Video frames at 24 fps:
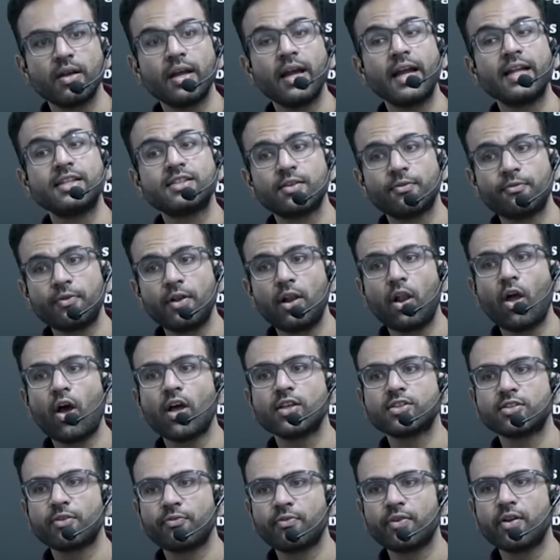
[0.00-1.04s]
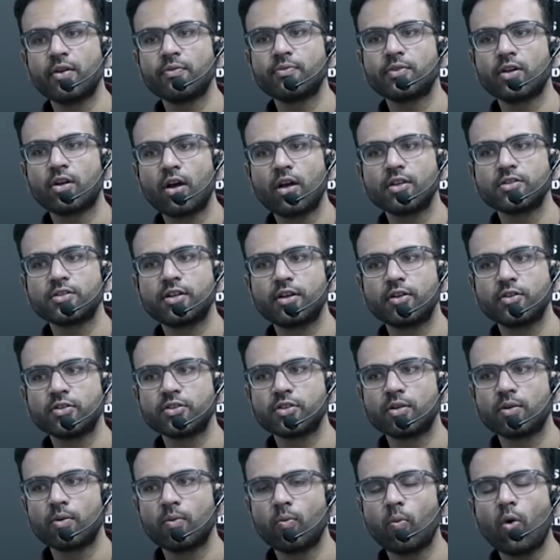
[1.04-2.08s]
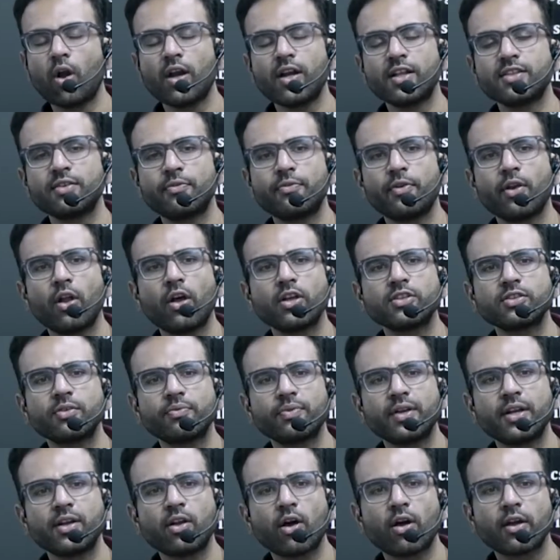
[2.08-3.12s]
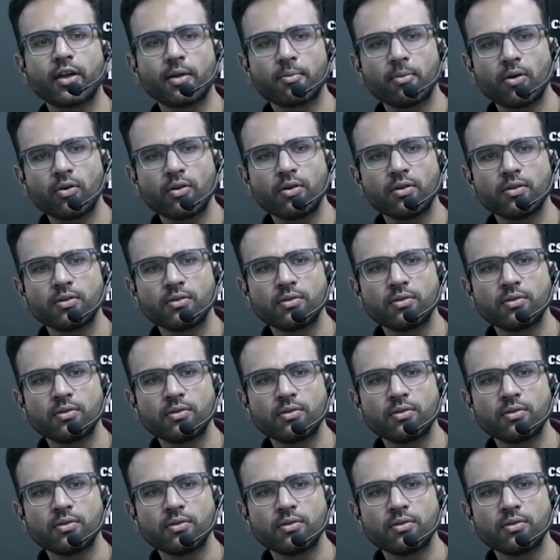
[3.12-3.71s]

It's the philosophy of the Constitution. What does the philosophy talk about?